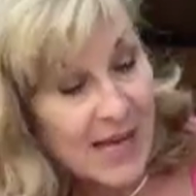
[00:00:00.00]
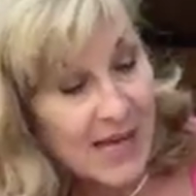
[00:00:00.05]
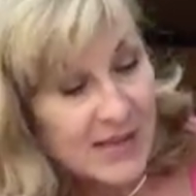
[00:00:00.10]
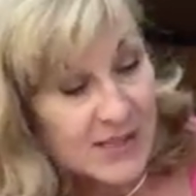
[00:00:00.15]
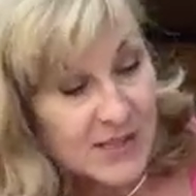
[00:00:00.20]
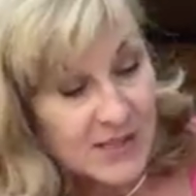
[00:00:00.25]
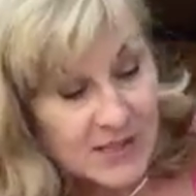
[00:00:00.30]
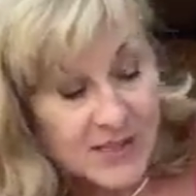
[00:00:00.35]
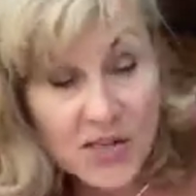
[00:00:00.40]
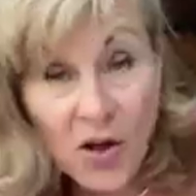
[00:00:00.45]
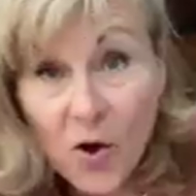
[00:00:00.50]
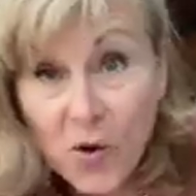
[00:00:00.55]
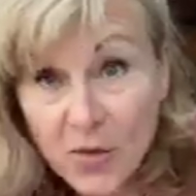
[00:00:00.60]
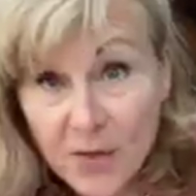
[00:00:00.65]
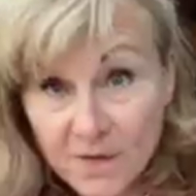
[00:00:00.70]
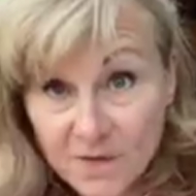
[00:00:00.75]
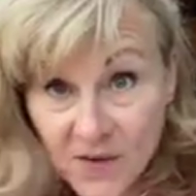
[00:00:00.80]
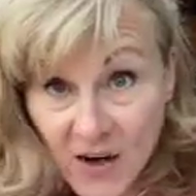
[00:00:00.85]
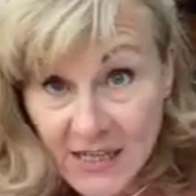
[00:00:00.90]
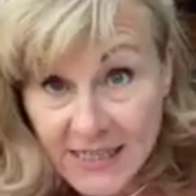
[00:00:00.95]
So the
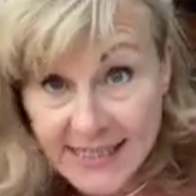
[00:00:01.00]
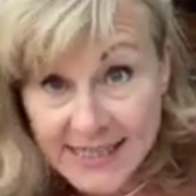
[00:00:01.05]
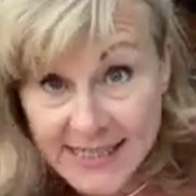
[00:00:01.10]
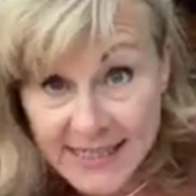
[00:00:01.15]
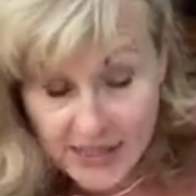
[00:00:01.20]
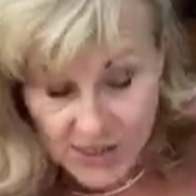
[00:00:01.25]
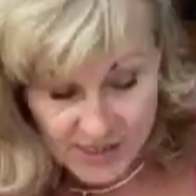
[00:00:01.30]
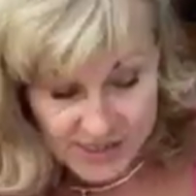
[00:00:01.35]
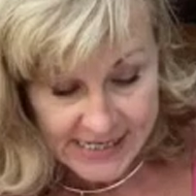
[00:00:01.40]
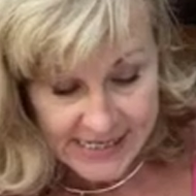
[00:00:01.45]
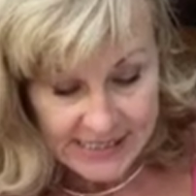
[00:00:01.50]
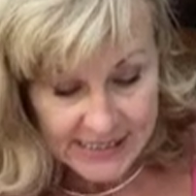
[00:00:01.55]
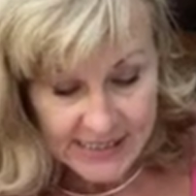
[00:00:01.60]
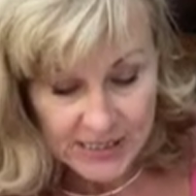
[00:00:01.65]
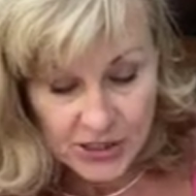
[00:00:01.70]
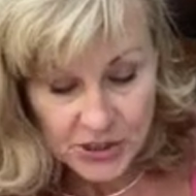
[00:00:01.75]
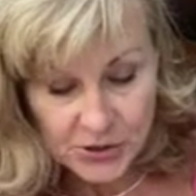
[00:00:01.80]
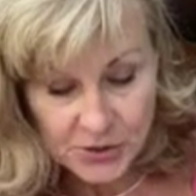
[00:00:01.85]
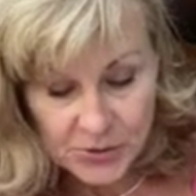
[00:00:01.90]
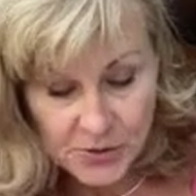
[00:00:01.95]
first thing you need to
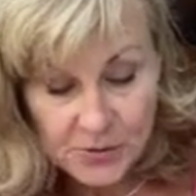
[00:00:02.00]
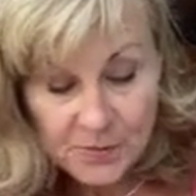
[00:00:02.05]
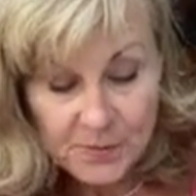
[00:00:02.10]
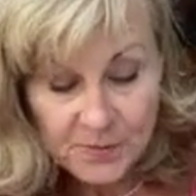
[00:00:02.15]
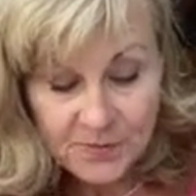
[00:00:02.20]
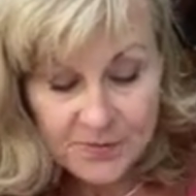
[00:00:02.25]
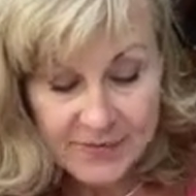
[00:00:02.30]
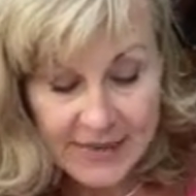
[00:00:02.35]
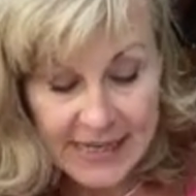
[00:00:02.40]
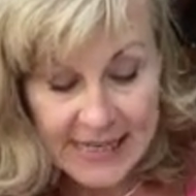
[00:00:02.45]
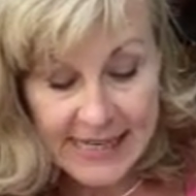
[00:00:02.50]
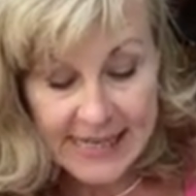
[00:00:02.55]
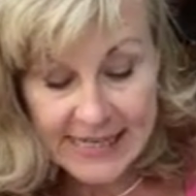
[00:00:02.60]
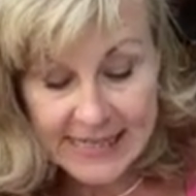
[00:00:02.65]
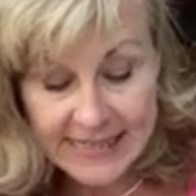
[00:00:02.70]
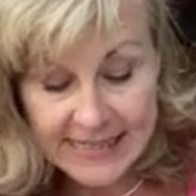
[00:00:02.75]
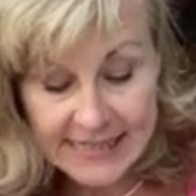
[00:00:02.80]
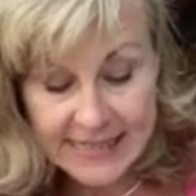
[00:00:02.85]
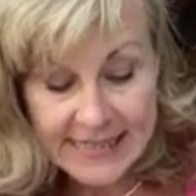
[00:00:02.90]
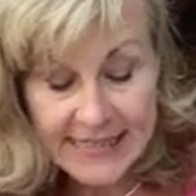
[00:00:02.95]
do
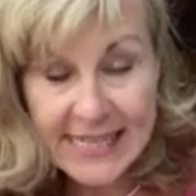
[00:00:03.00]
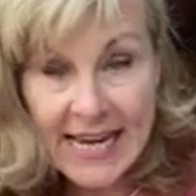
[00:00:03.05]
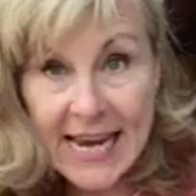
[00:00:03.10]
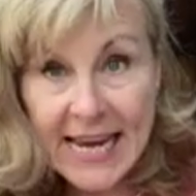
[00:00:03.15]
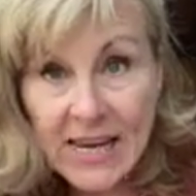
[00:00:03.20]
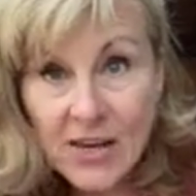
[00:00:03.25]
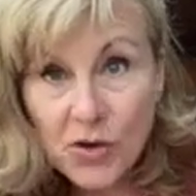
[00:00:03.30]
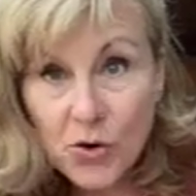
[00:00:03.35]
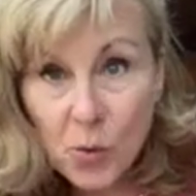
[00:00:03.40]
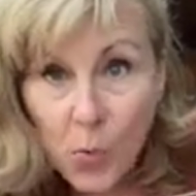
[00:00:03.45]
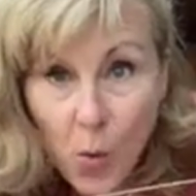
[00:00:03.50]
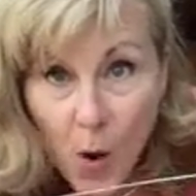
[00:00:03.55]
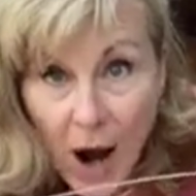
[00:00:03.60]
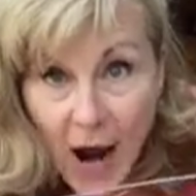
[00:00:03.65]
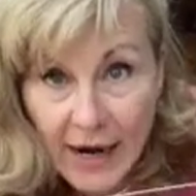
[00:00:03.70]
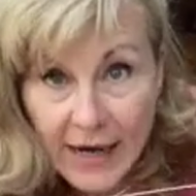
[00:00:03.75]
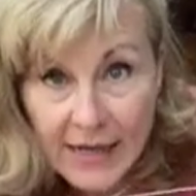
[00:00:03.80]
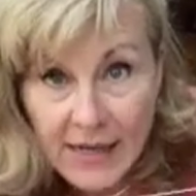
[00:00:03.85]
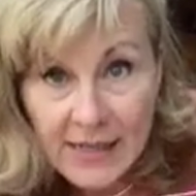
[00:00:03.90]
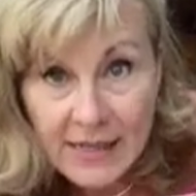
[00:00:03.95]
is to take your
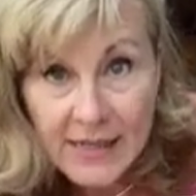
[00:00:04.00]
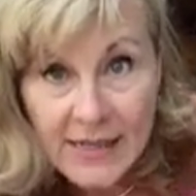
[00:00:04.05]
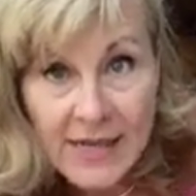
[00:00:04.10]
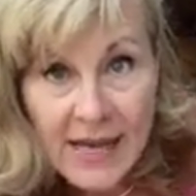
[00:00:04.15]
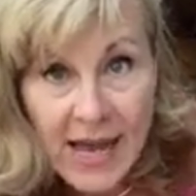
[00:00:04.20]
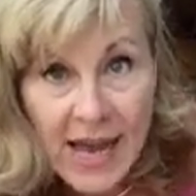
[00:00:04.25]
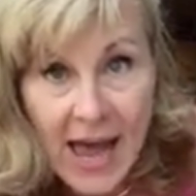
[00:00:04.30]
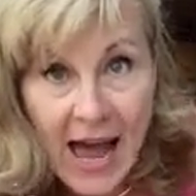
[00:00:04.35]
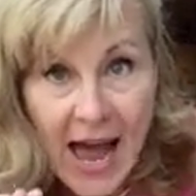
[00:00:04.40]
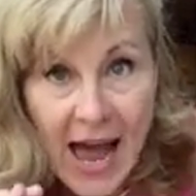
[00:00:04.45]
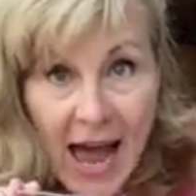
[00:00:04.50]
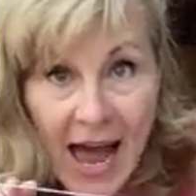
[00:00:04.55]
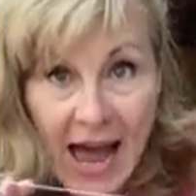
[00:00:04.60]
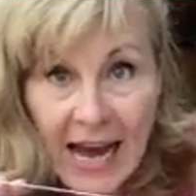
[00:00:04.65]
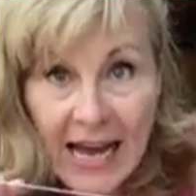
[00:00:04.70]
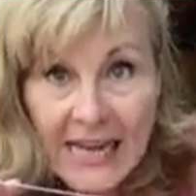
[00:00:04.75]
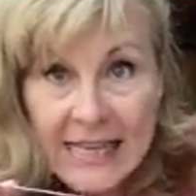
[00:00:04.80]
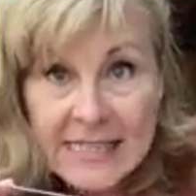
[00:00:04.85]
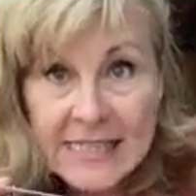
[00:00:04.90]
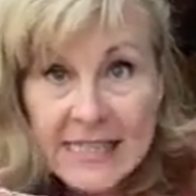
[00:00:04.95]
wire
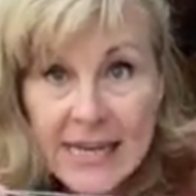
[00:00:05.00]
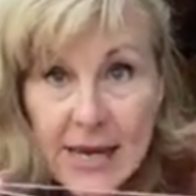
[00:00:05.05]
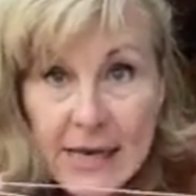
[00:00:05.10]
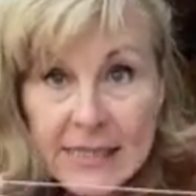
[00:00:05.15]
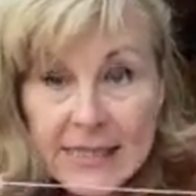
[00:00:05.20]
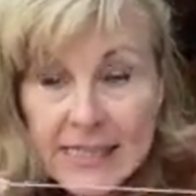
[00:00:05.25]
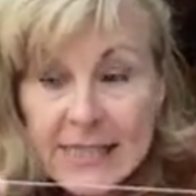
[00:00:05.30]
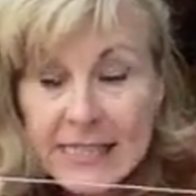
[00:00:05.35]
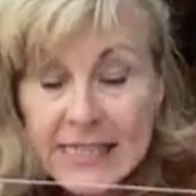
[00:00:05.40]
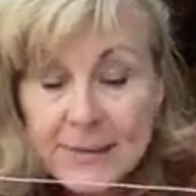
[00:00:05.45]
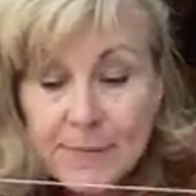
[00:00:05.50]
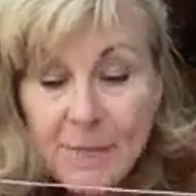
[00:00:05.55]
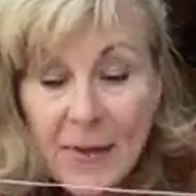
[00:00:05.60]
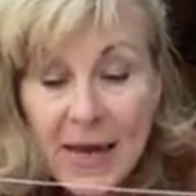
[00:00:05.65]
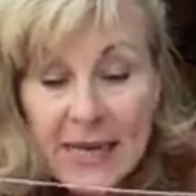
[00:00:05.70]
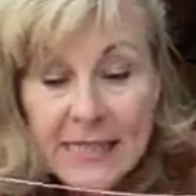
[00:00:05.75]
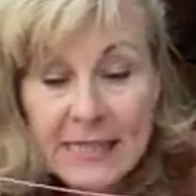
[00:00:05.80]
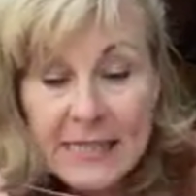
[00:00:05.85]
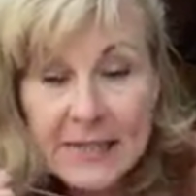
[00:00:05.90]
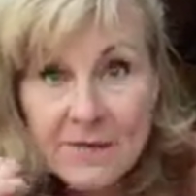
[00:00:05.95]
and just
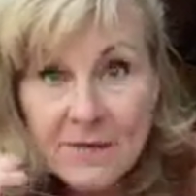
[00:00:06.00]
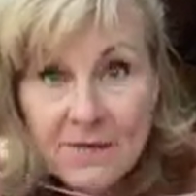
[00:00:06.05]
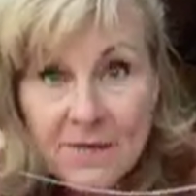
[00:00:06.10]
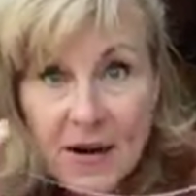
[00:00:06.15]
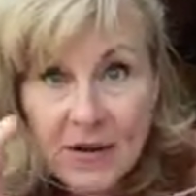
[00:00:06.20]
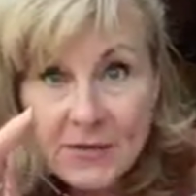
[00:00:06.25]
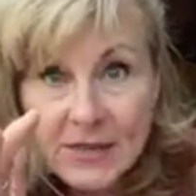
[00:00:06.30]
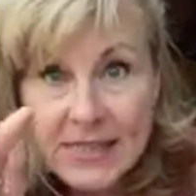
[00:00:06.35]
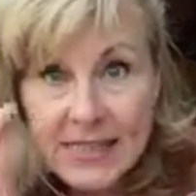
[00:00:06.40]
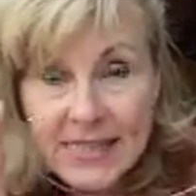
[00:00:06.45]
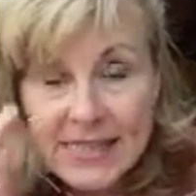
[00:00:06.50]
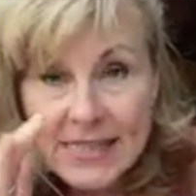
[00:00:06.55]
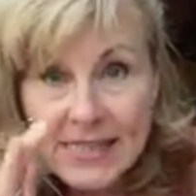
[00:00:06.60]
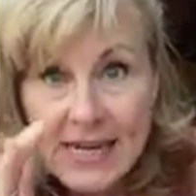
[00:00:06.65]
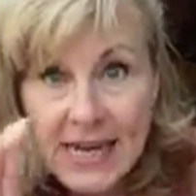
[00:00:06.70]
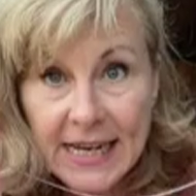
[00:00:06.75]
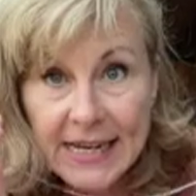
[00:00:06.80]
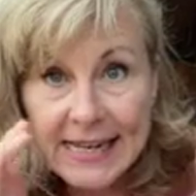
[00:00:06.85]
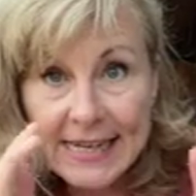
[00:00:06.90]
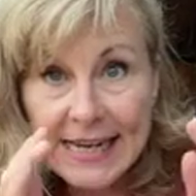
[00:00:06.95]
bend it very
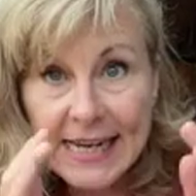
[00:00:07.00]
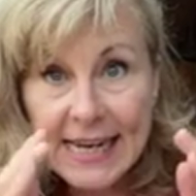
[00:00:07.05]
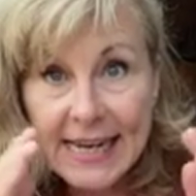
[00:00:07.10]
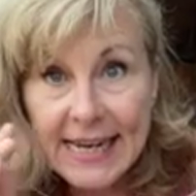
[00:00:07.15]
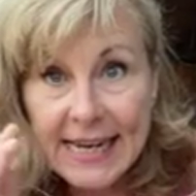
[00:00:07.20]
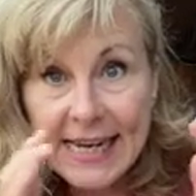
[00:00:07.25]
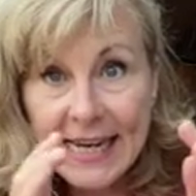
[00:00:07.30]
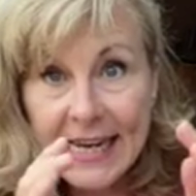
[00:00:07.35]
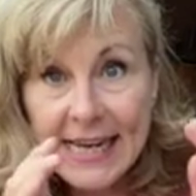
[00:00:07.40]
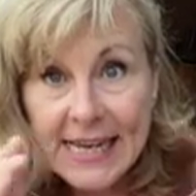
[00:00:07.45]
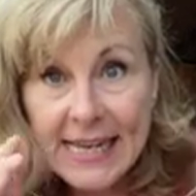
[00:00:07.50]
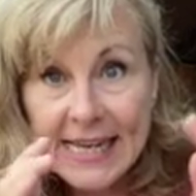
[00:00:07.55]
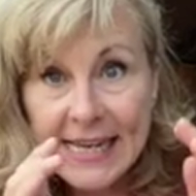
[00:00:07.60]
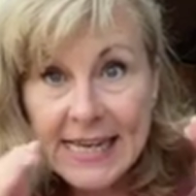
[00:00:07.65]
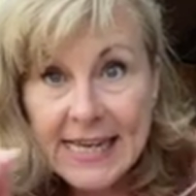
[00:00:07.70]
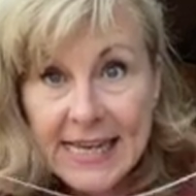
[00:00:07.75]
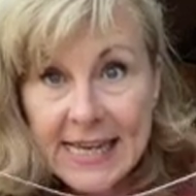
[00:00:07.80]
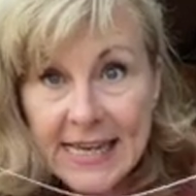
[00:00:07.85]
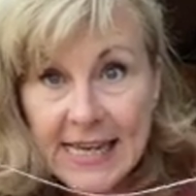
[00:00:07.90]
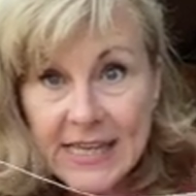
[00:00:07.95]
slightly
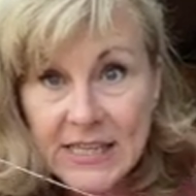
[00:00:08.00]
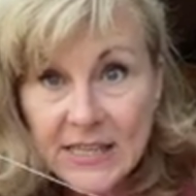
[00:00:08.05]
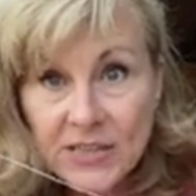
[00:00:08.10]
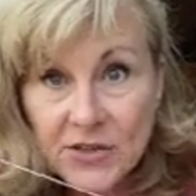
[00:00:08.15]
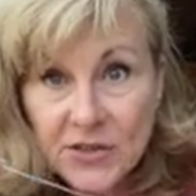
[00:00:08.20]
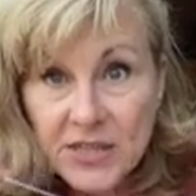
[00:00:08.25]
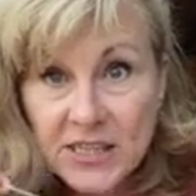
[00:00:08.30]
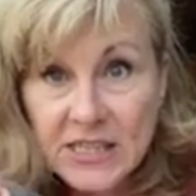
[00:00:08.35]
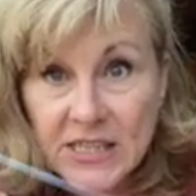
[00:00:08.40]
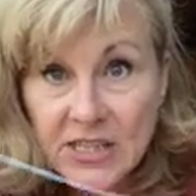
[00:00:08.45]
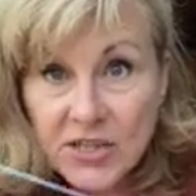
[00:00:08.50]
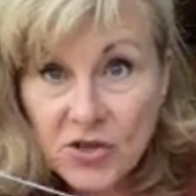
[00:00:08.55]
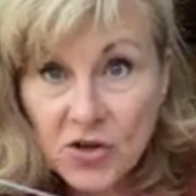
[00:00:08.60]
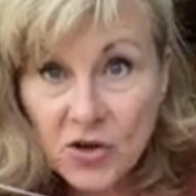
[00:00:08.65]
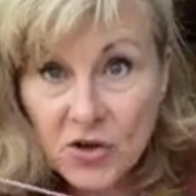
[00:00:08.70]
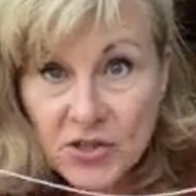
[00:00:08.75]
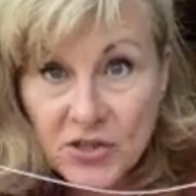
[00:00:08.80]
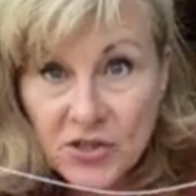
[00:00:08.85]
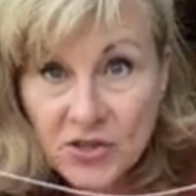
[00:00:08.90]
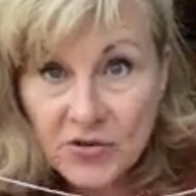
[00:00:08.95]
so that it's
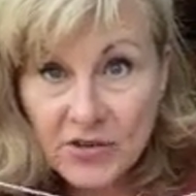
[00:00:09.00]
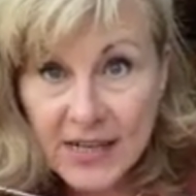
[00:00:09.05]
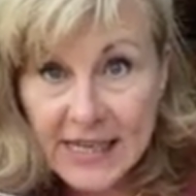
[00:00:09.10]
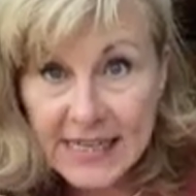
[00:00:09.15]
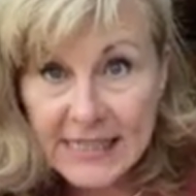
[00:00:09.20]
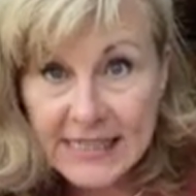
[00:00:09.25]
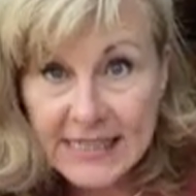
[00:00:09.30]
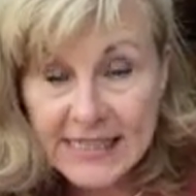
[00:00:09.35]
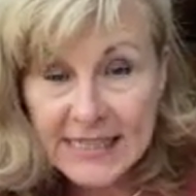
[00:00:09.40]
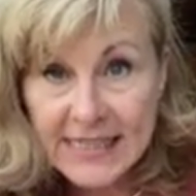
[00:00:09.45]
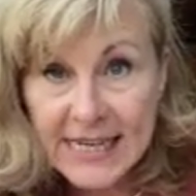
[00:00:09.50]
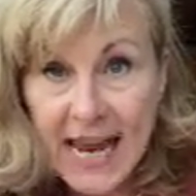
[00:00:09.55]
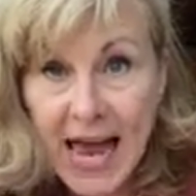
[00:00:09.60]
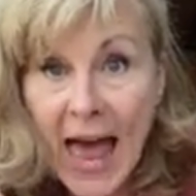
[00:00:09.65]
not straight.